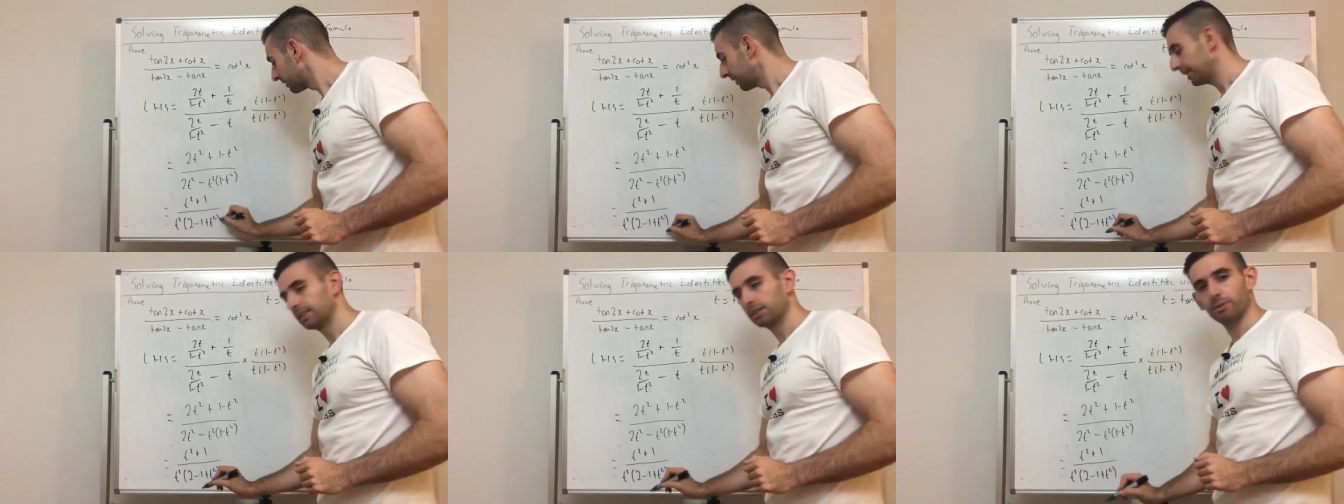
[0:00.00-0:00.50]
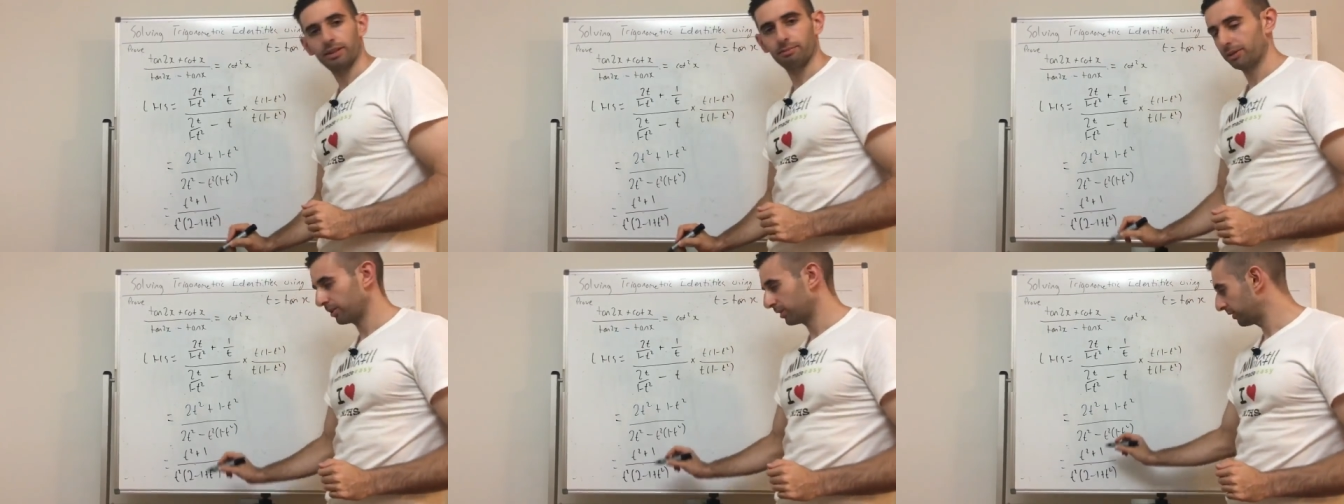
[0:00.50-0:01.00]
t
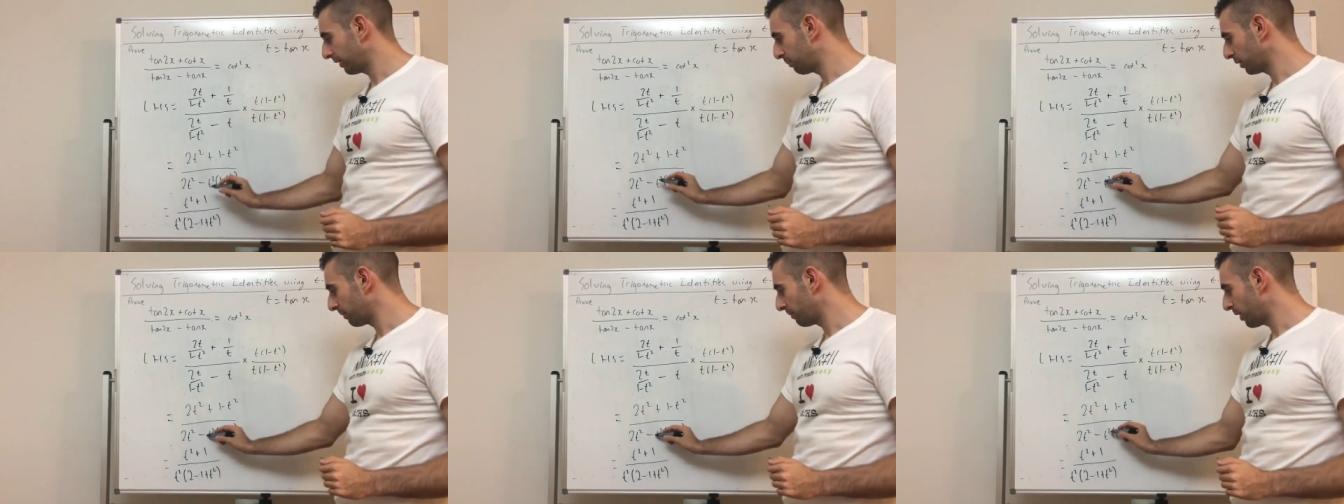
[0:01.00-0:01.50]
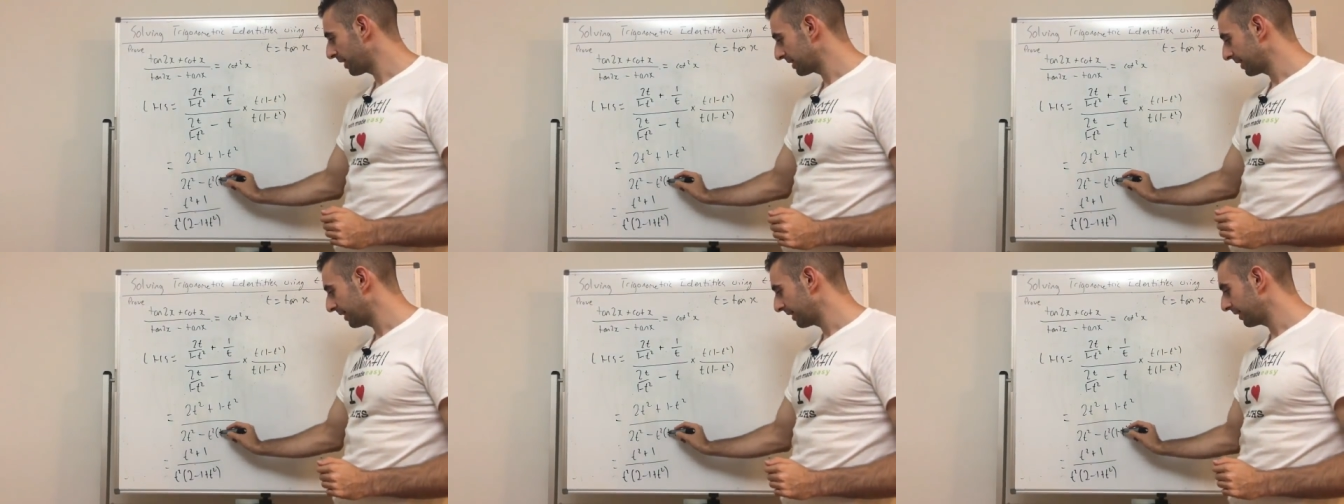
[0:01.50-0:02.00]
squared, because if I put the minus
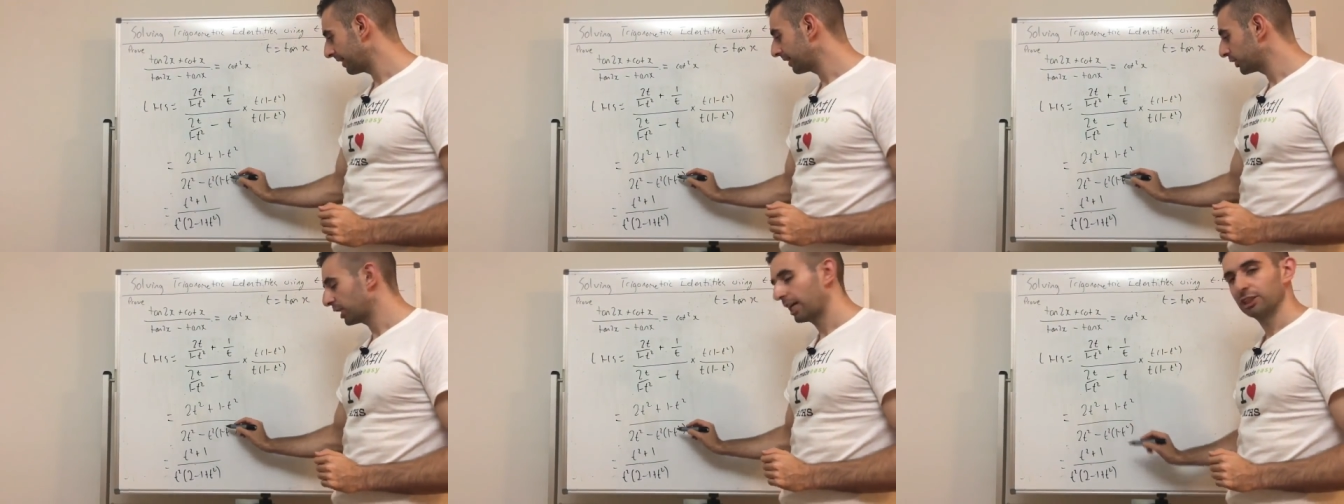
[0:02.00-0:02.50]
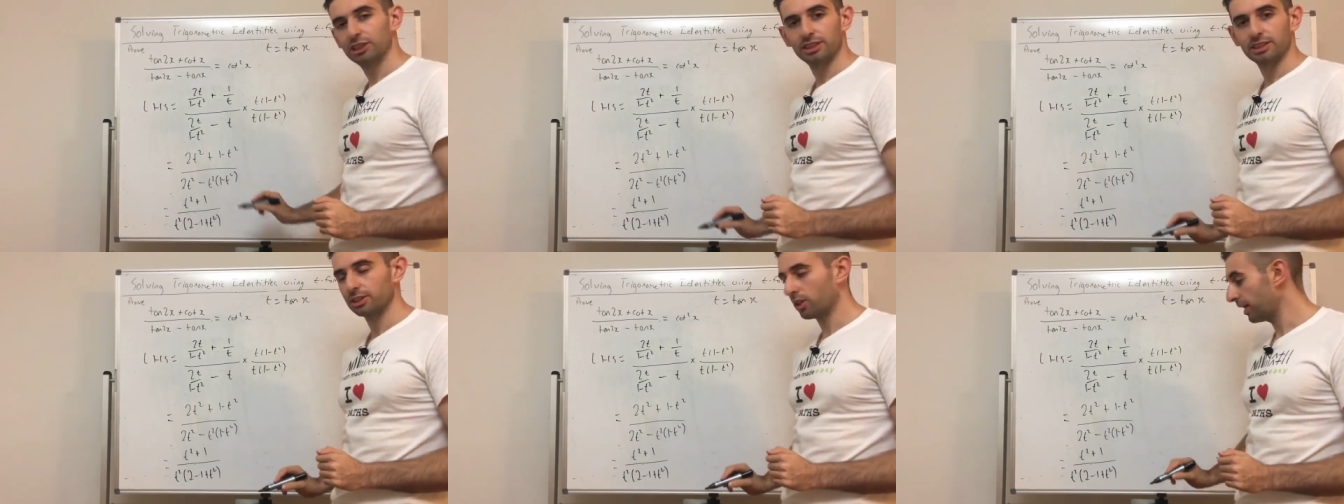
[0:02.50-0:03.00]
in here, it changes
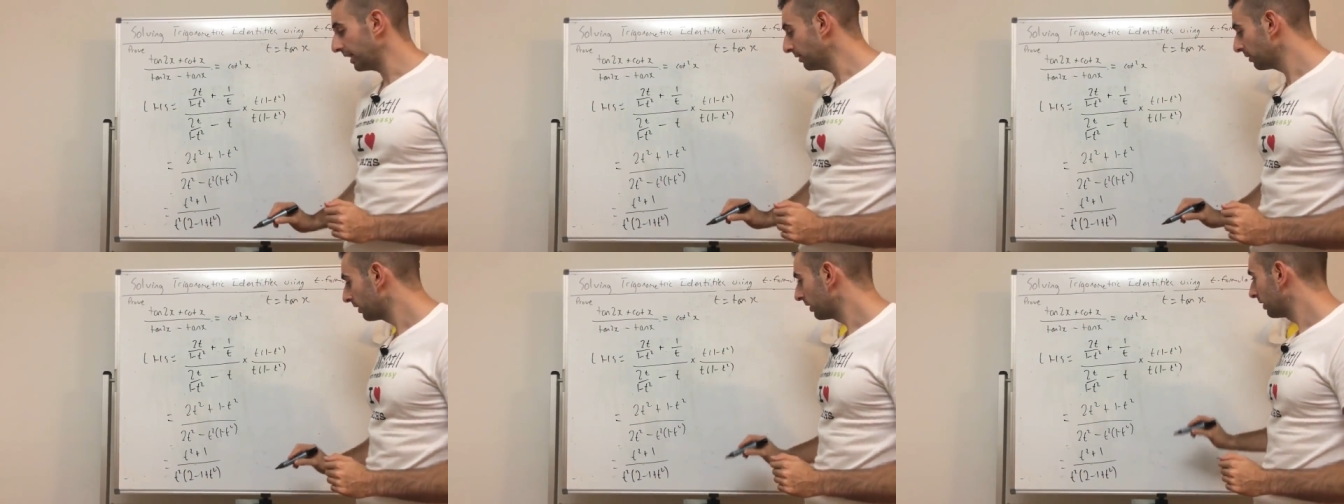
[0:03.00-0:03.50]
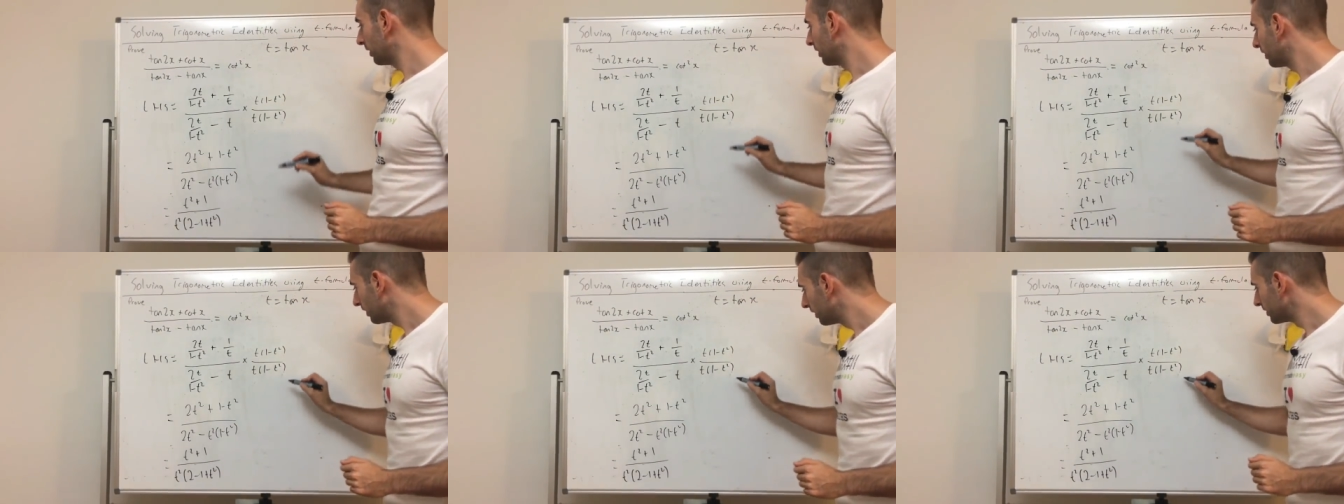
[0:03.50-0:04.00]
the sign.
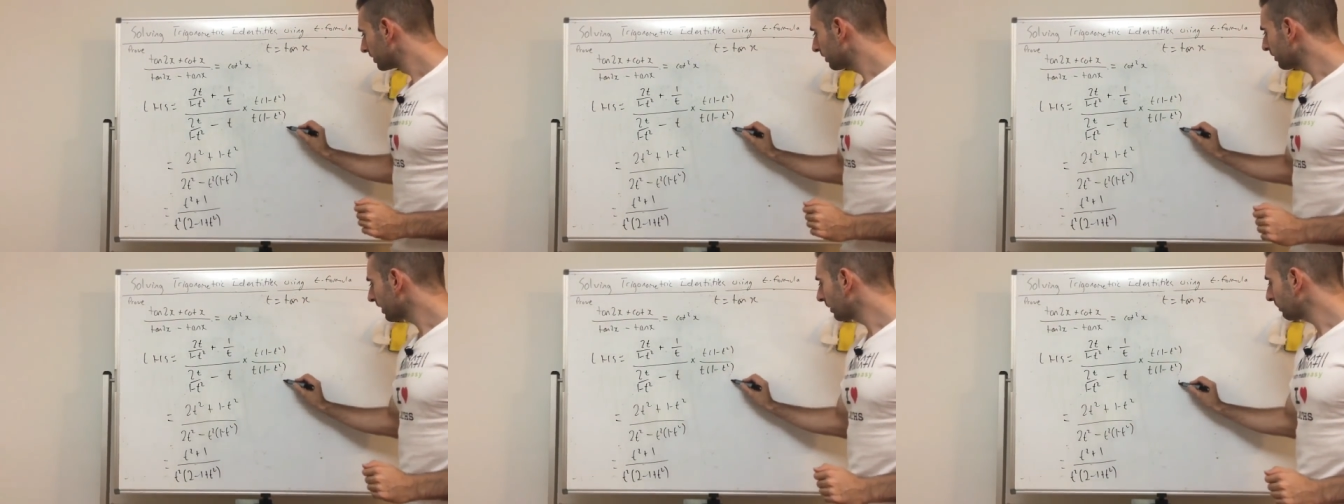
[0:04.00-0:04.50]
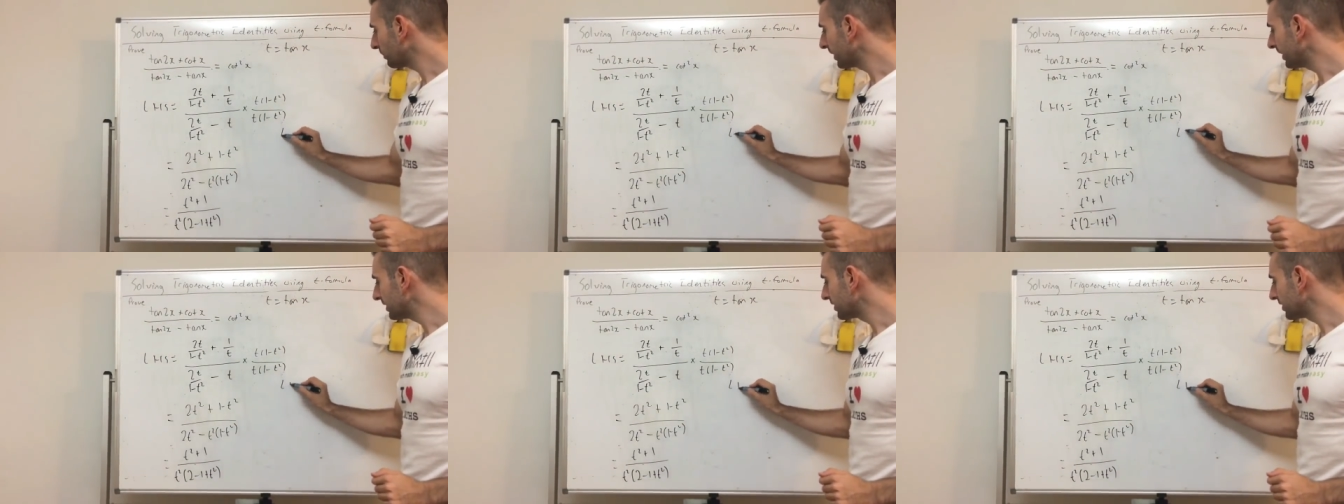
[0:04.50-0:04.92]
So I'll come up to here.